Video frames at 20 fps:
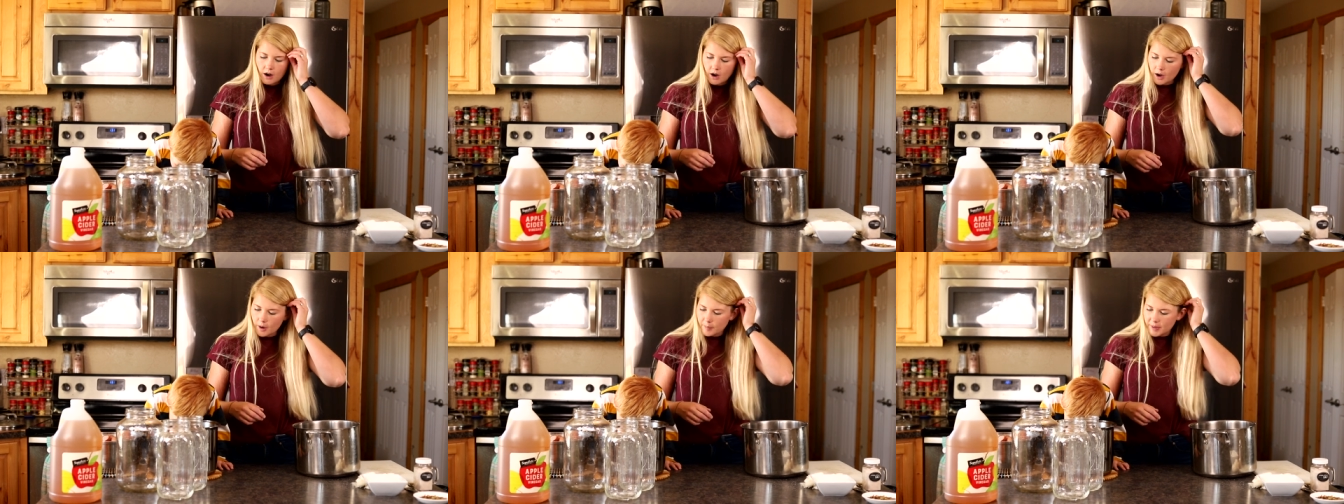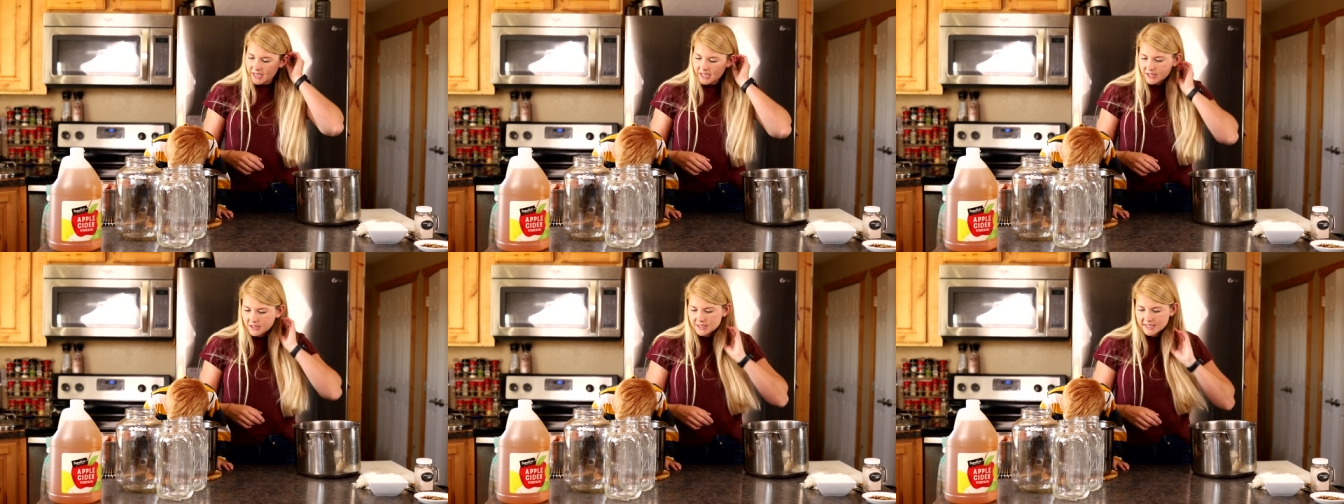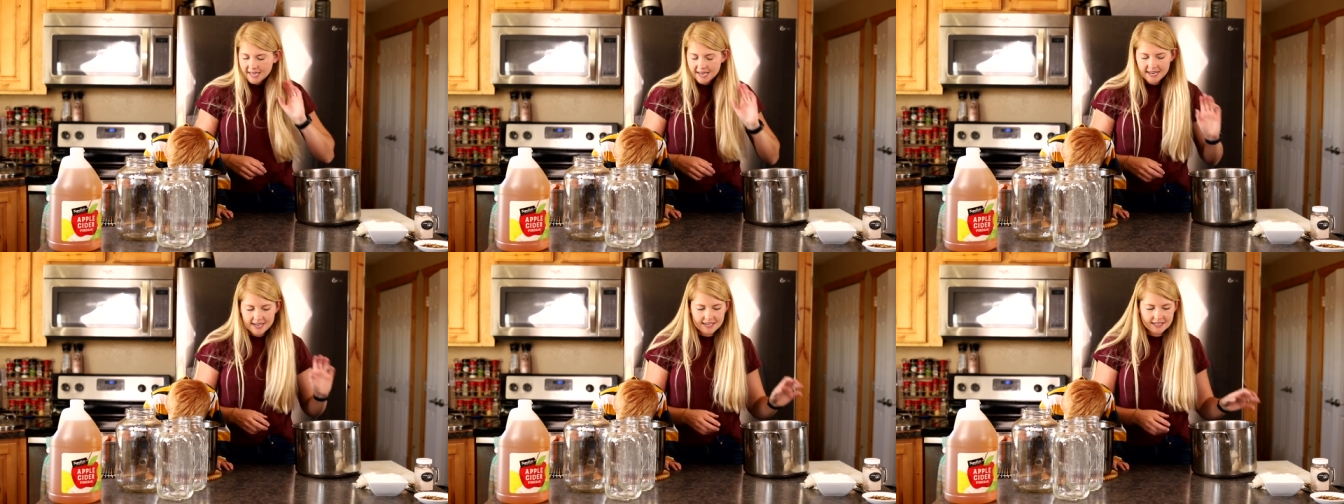our
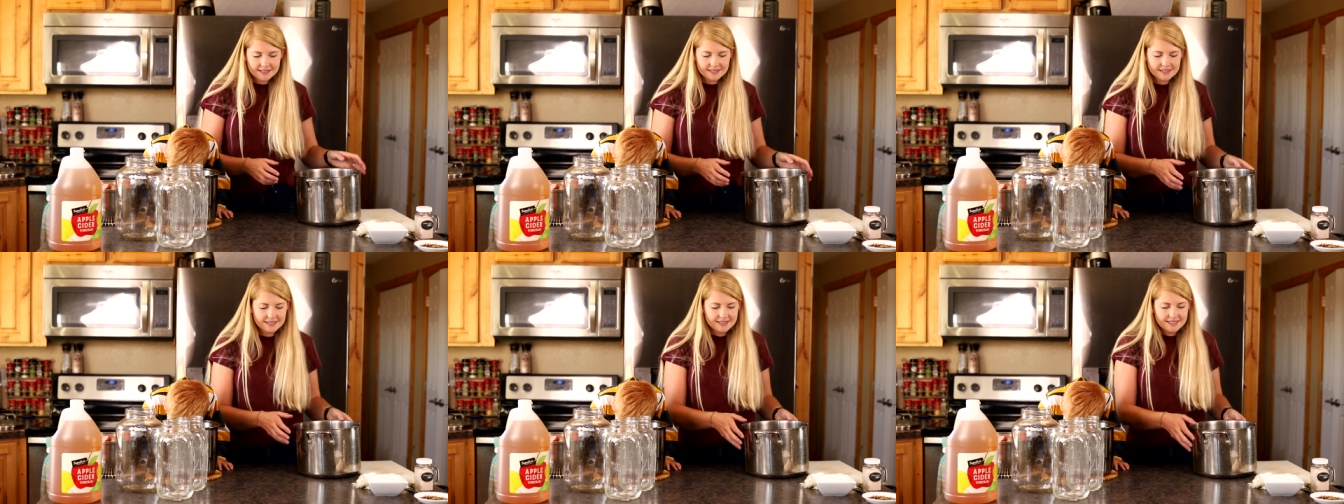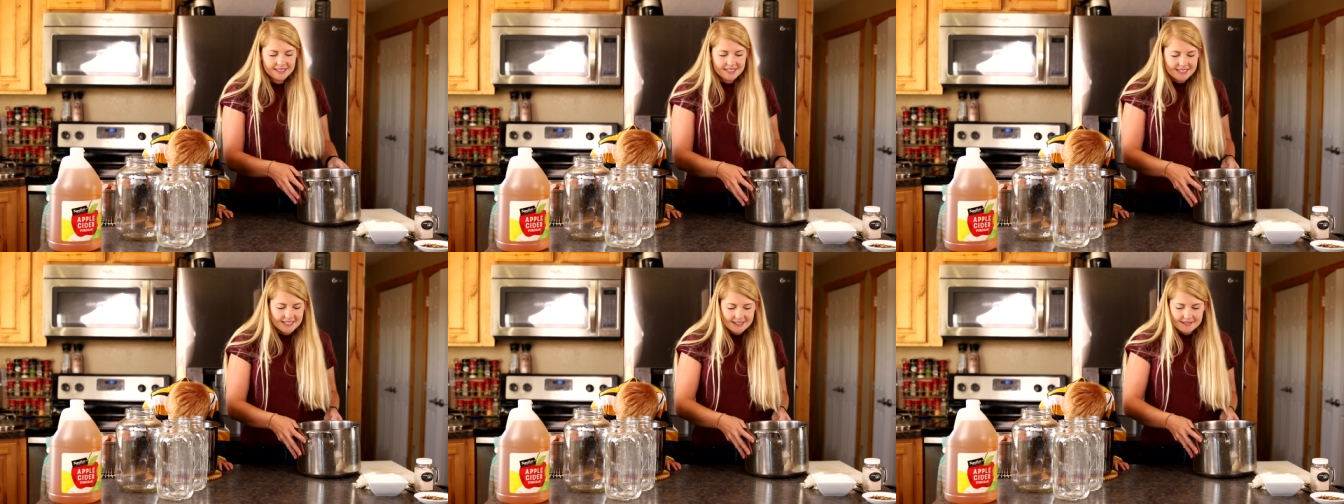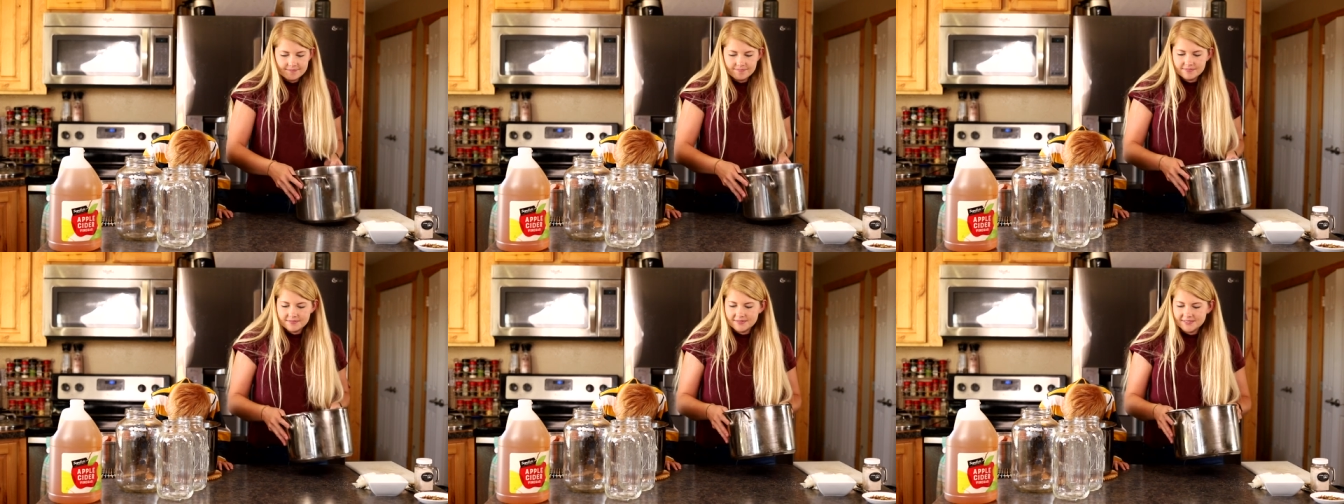pickled Ooh. eggs.
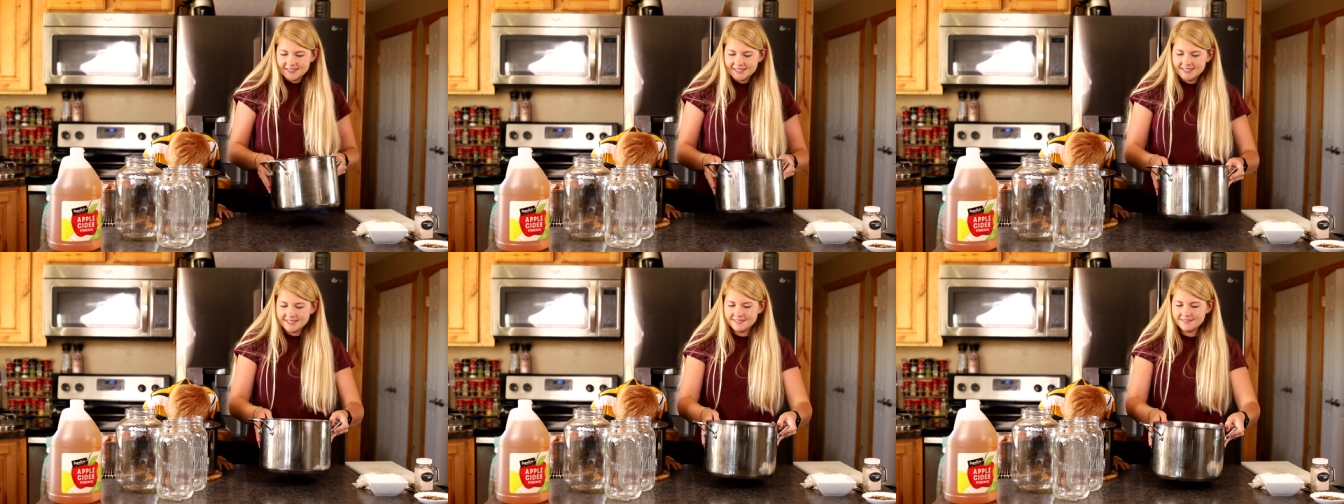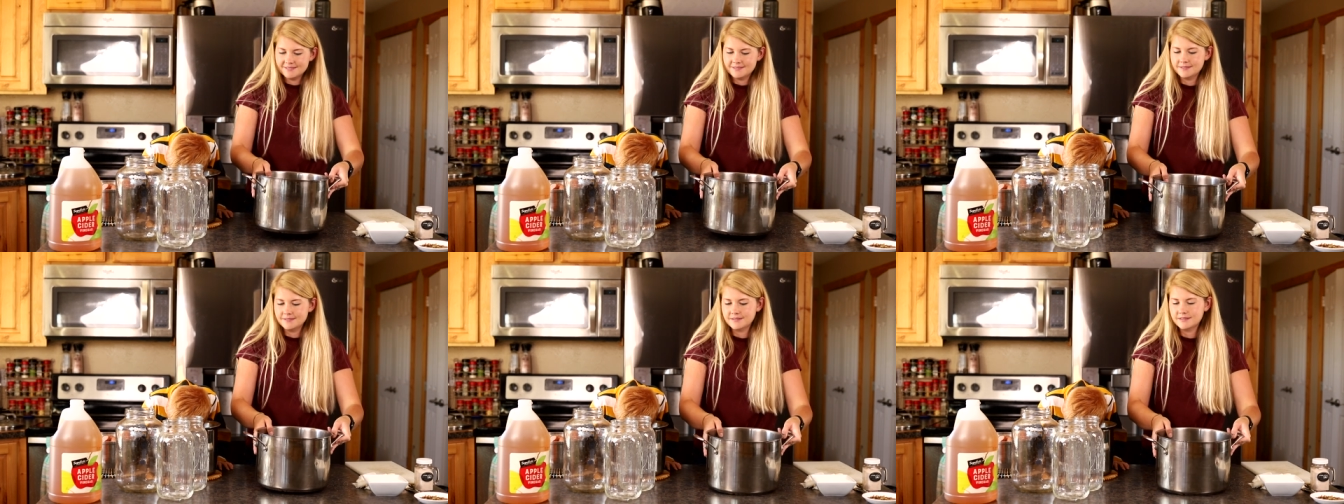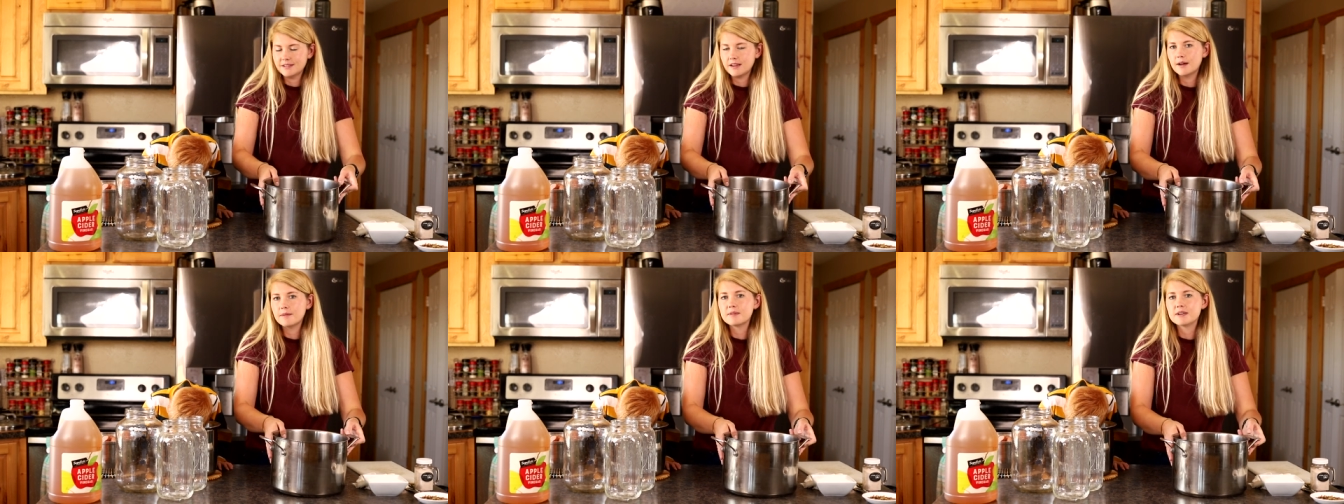
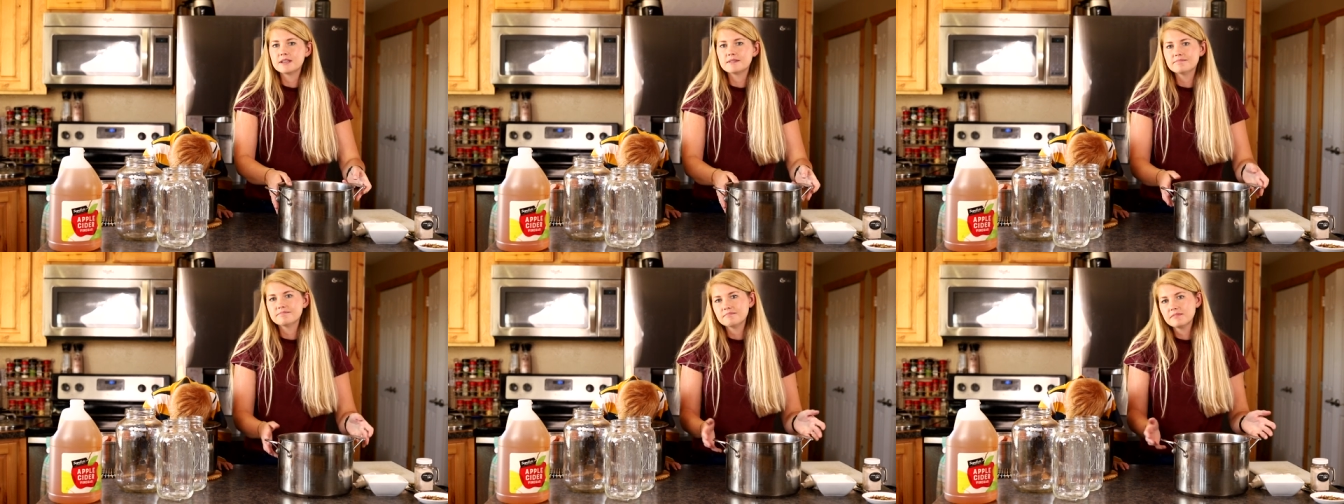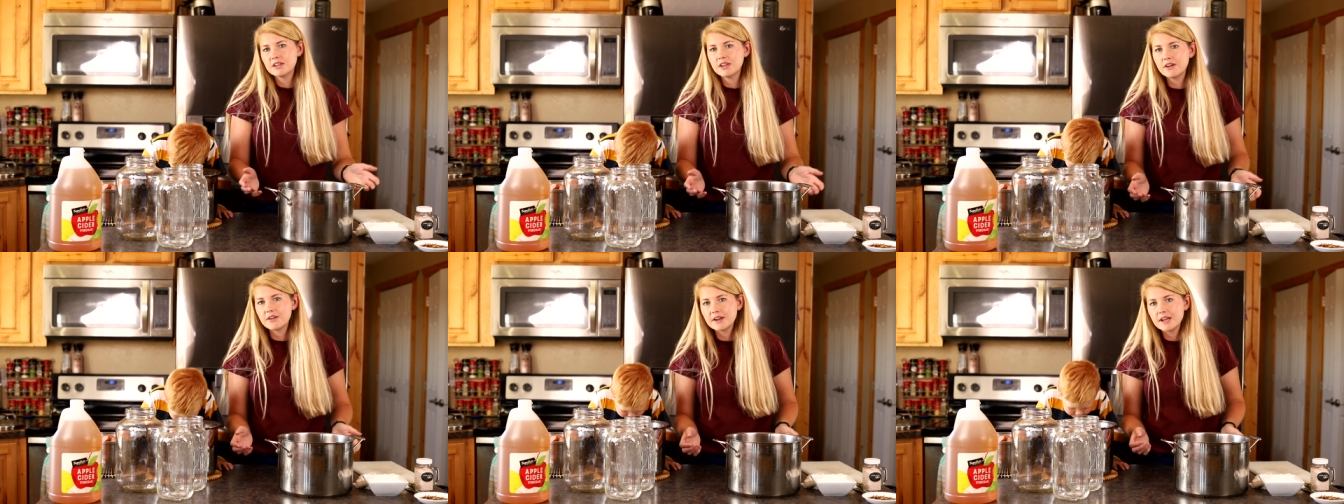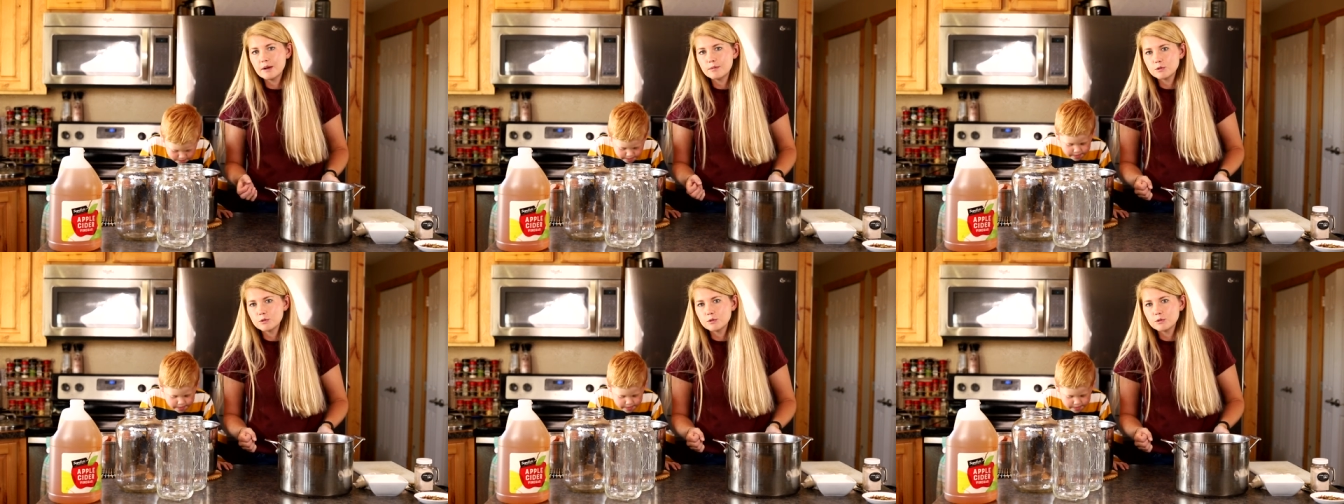I mean, he already